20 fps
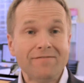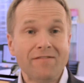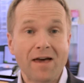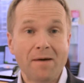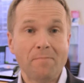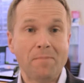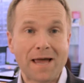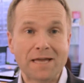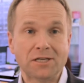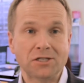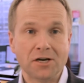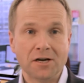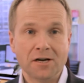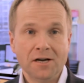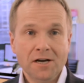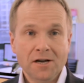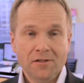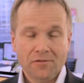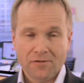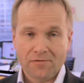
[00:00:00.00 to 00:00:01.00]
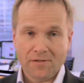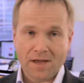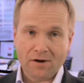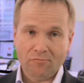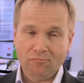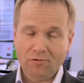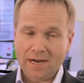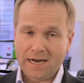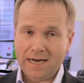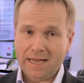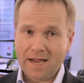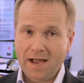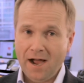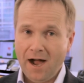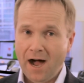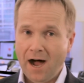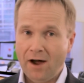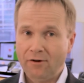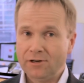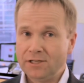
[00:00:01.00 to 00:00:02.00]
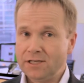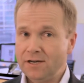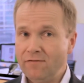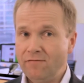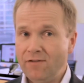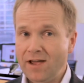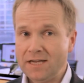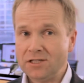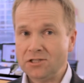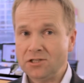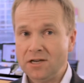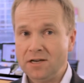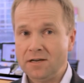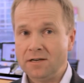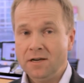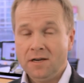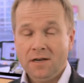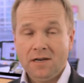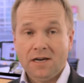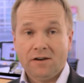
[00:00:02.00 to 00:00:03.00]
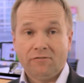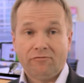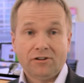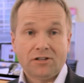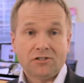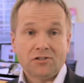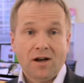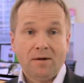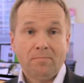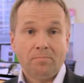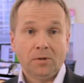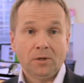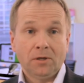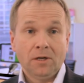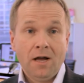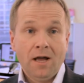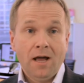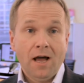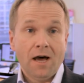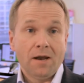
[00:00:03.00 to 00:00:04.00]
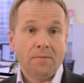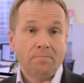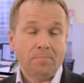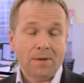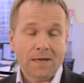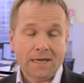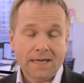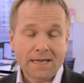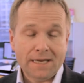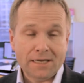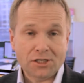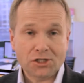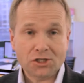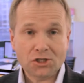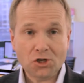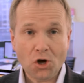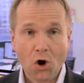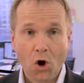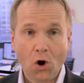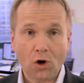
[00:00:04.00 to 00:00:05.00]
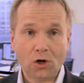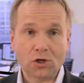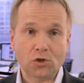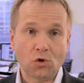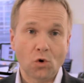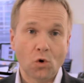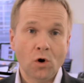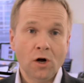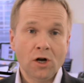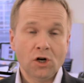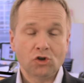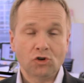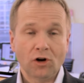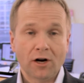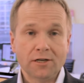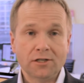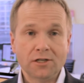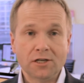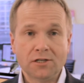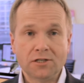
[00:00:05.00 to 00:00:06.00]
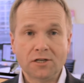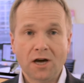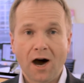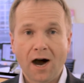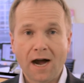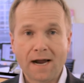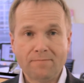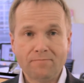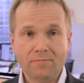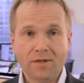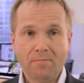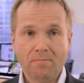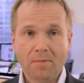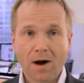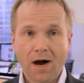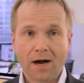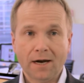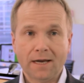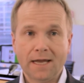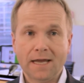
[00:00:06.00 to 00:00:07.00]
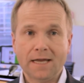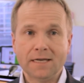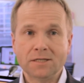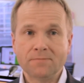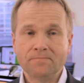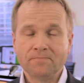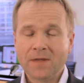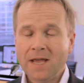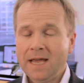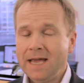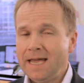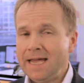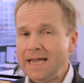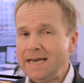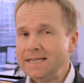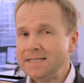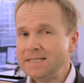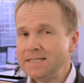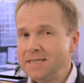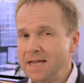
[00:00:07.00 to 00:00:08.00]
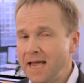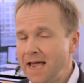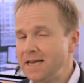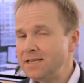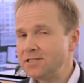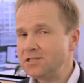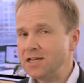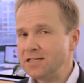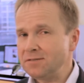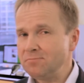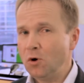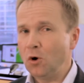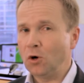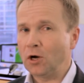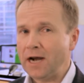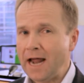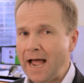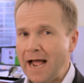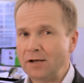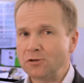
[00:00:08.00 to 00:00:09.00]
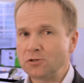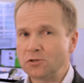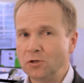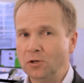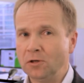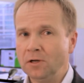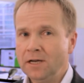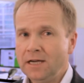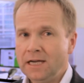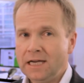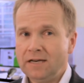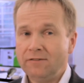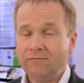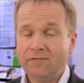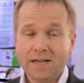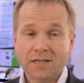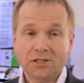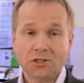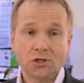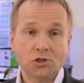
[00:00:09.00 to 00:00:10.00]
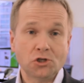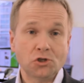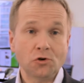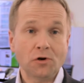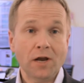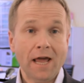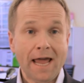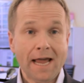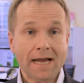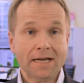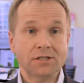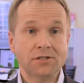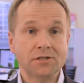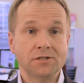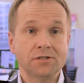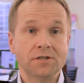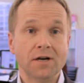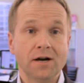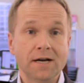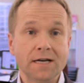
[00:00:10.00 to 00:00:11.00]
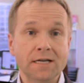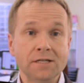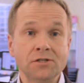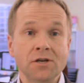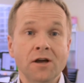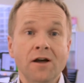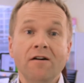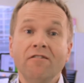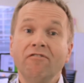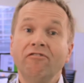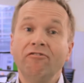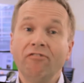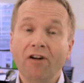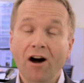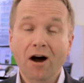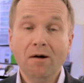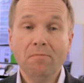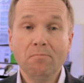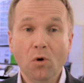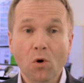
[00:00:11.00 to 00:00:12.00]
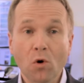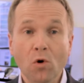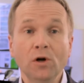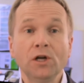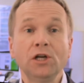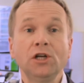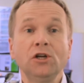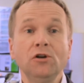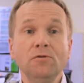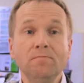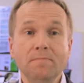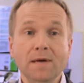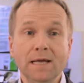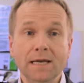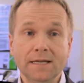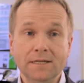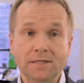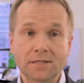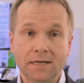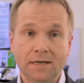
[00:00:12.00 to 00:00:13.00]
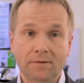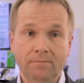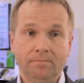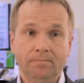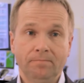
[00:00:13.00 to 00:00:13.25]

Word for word: they're better than they really are at investing and, for example, at picking stocks or trying to time the market. Instead, says Morgan Housel, investors should exercise far more humility.